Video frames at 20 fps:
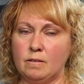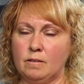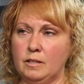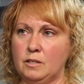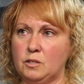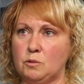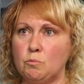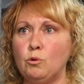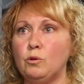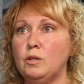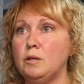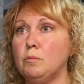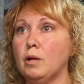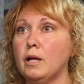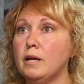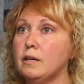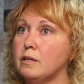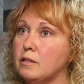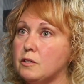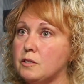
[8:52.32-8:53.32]
like smoothie
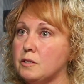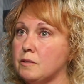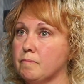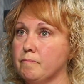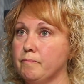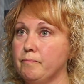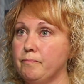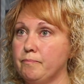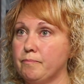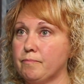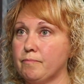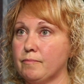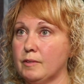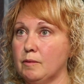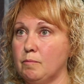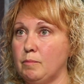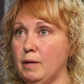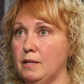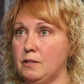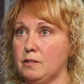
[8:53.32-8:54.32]
blenders,
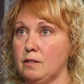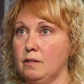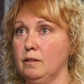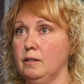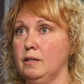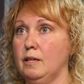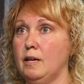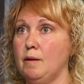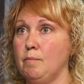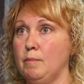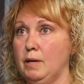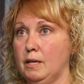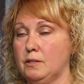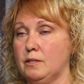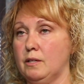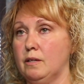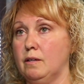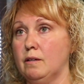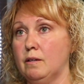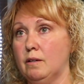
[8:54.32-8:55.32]
basically, and I
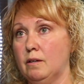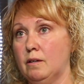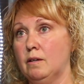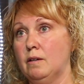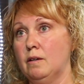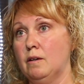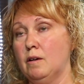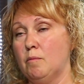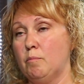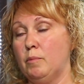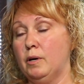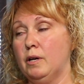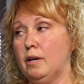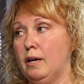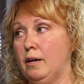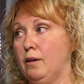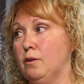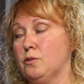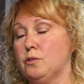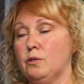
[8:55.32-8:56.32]
mix it. But
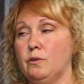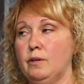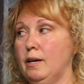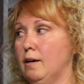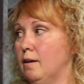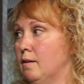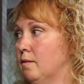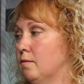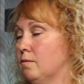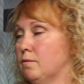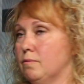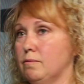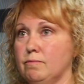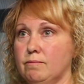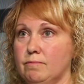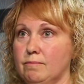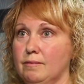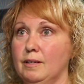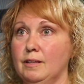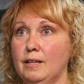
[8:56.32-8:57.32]
I also have
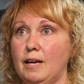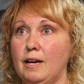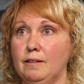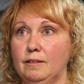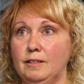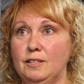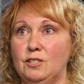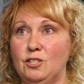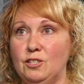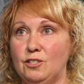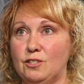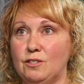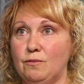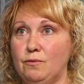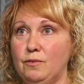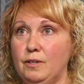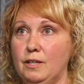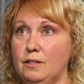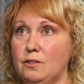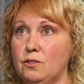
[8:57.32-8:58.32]
a lot of leachies to
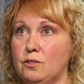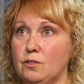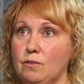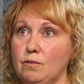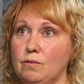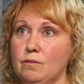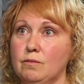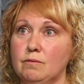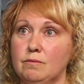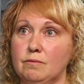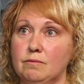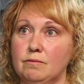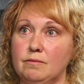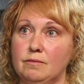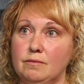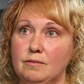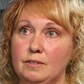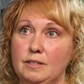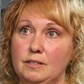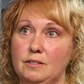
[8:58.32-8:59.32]
feed, so
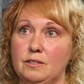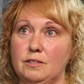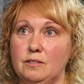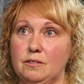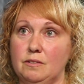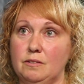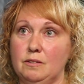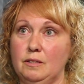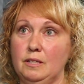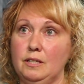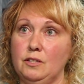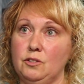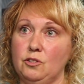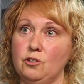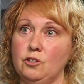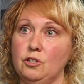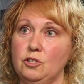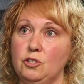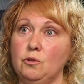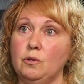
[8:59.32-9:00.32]
it's
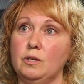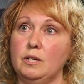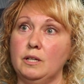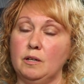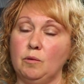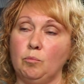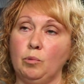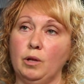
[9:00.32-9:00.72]
easier to do it in a